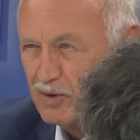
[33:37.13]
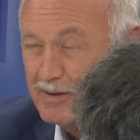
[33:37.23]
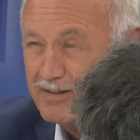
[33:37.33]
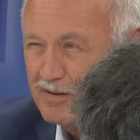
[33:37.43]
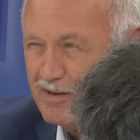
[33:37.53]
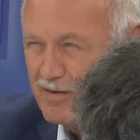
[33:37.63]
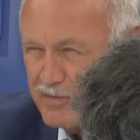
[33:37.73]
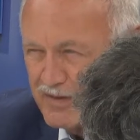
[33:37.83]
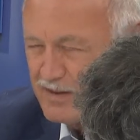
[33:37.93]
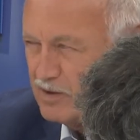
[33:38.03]
There's
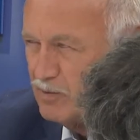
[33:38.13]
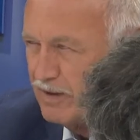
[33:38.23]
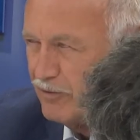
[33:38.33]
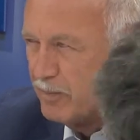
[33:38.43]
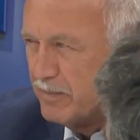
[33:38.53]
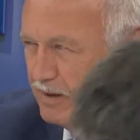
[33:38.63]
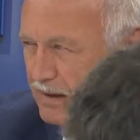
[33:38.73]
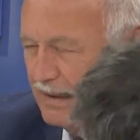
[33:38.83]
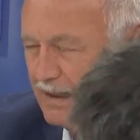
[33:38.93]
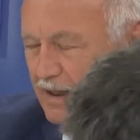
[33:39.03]
another subject that's very
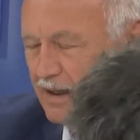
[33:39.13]
important.